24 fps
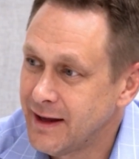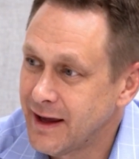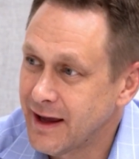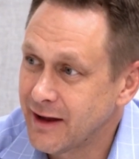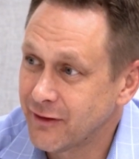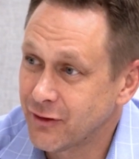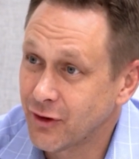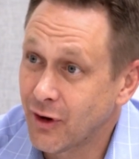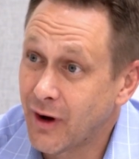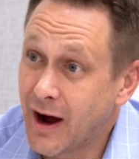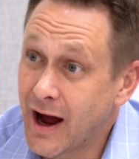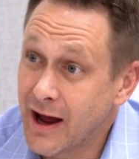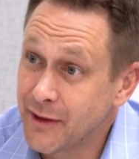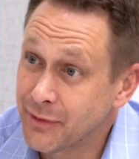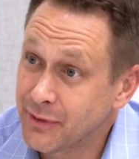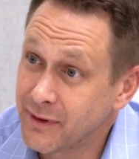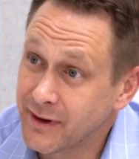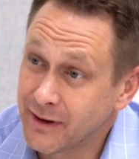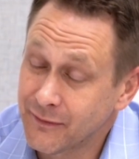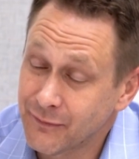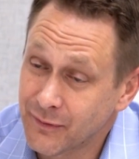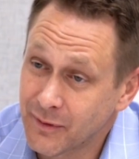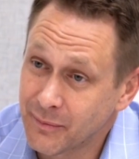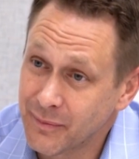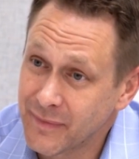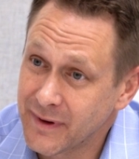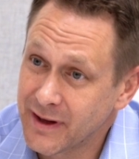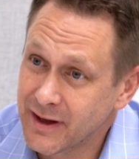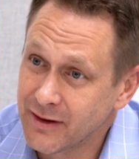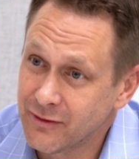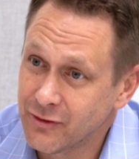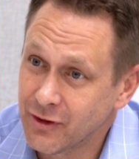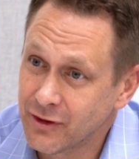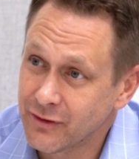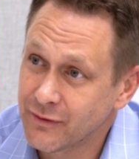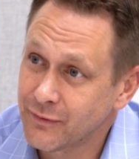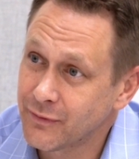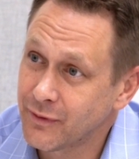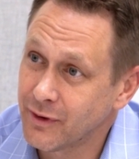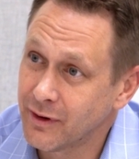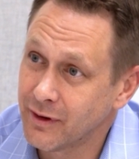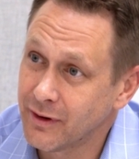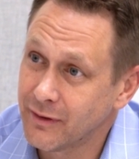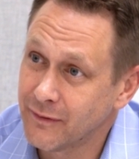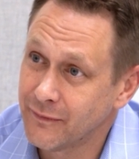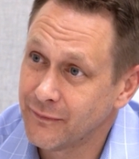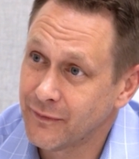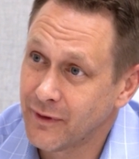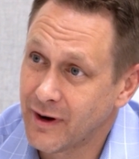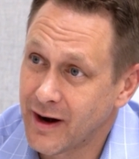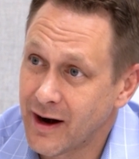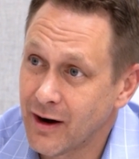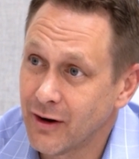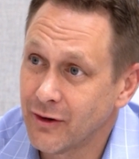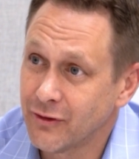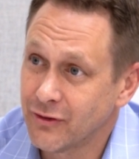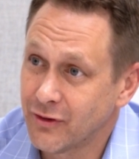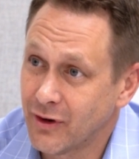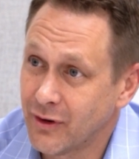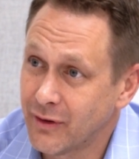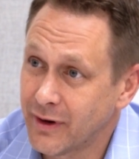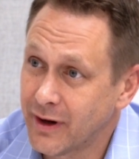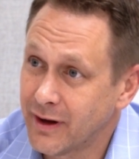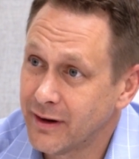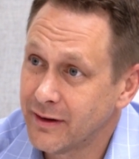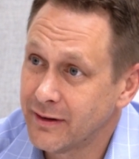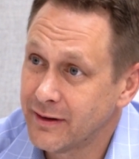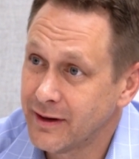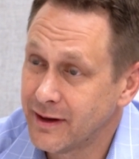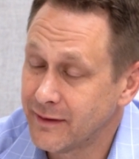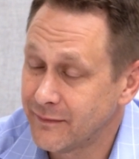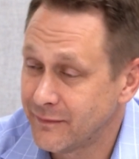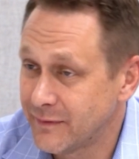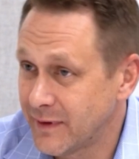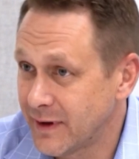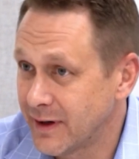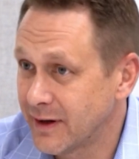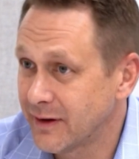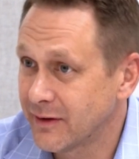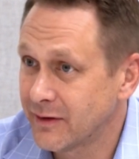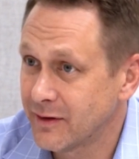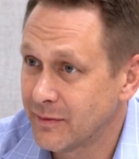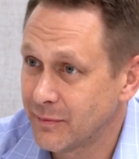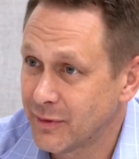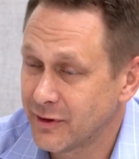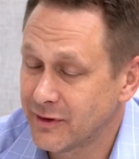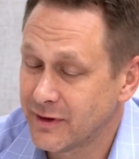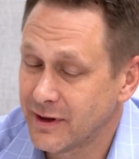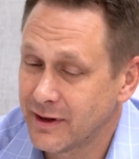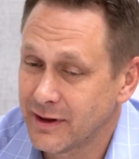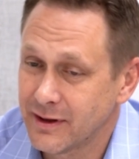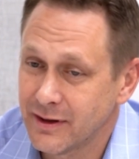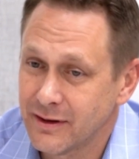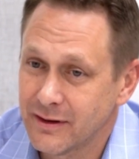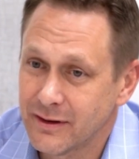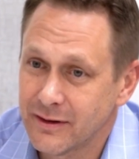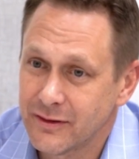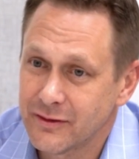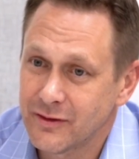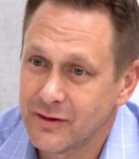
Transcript: And so, I think for me, just for for Arizona and Phoenix in particular,